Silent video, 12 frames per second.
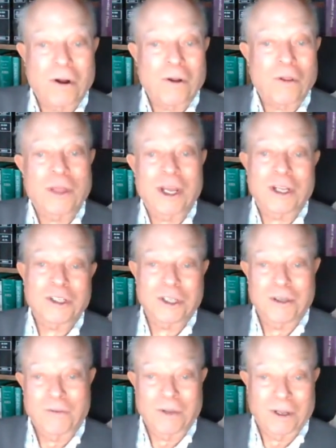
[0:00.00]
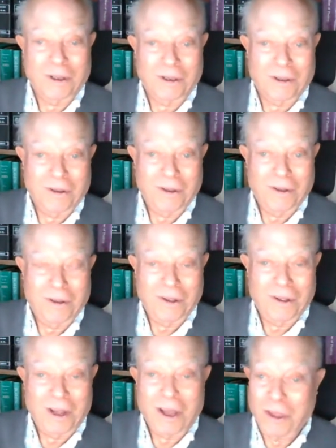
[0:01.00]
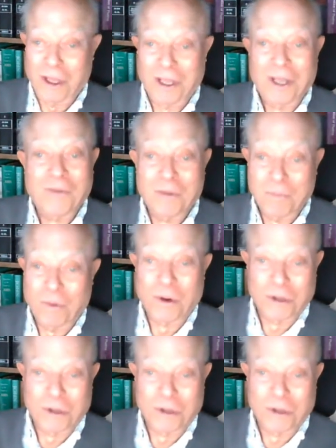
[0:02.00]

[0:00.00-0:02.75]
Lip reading: our Thanksgiving, I think, even more